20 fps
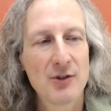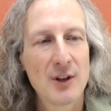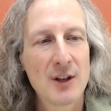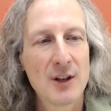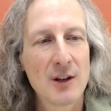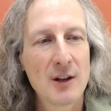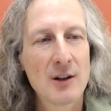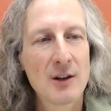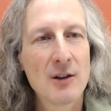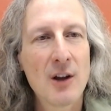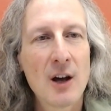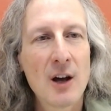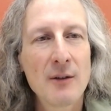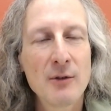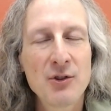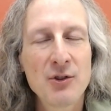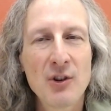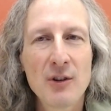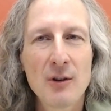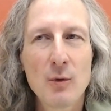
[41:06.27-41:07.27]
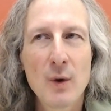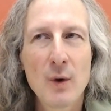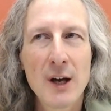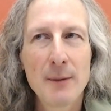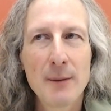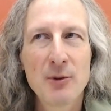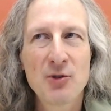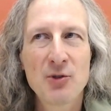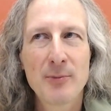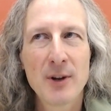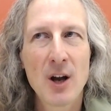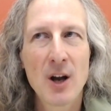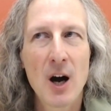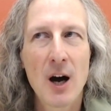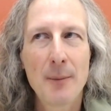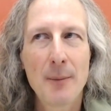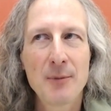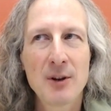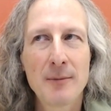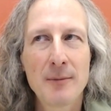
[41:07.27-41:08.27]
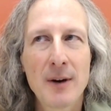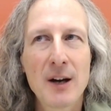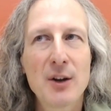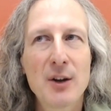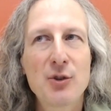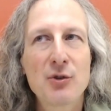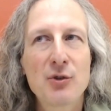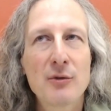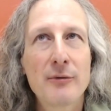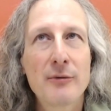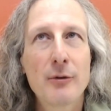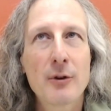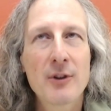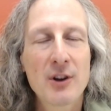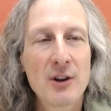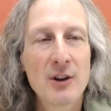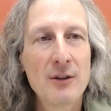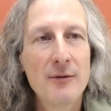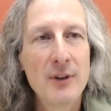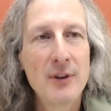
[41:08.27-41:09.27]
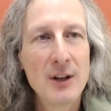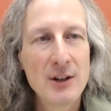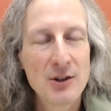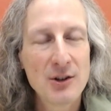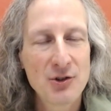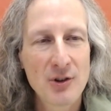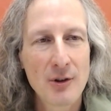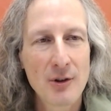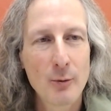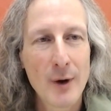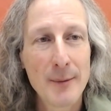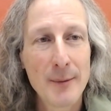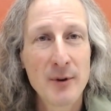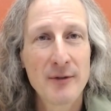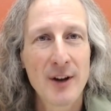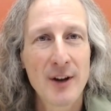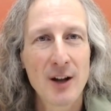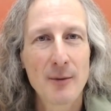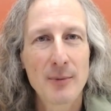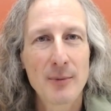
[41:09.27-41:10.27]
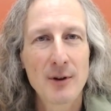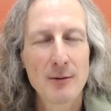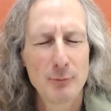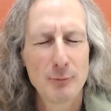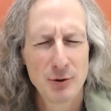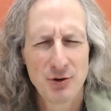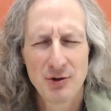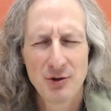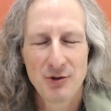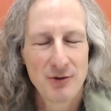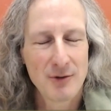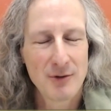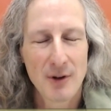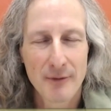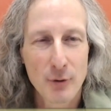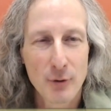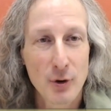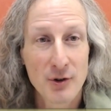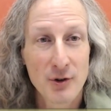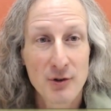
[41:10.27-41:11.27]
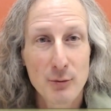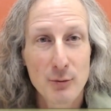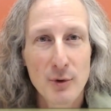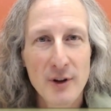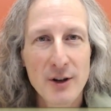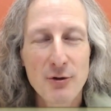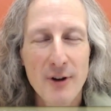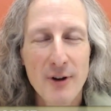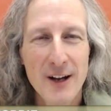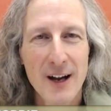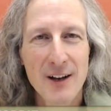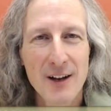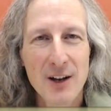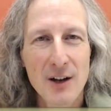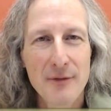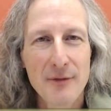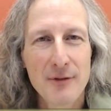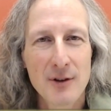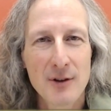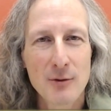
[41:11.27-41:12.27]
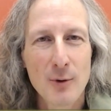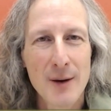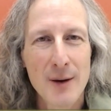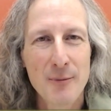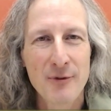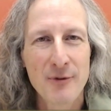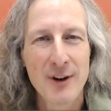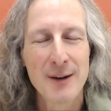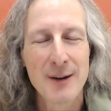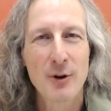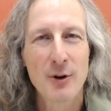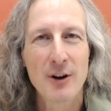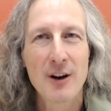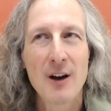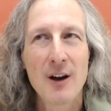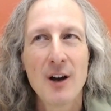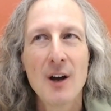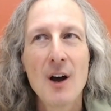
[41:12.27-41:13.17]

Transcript: And, and a lot of what's on the web has been optimized for the convenience of the web developer, which is, of course, a really great idea for a web framework.